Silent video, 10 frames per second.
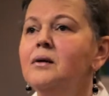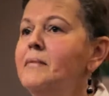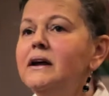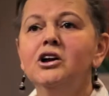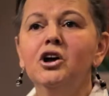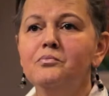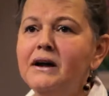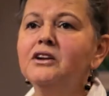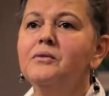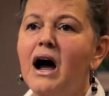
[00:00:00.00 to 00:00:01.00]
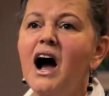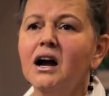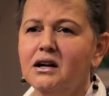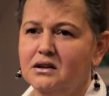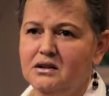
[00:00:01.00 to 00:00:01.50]
Many
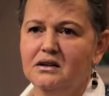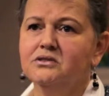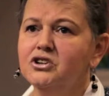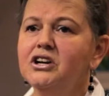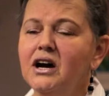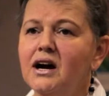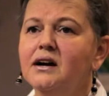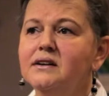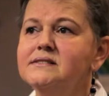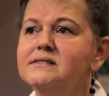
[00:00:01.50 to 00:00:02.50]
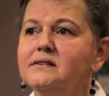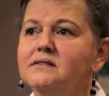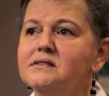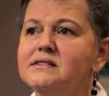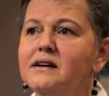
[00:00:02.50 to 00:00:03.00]
ugly, really ugly
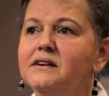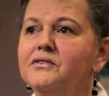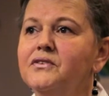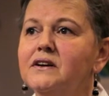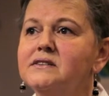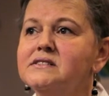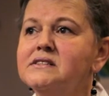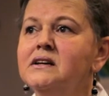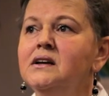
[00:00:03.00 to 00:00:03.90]
side effects.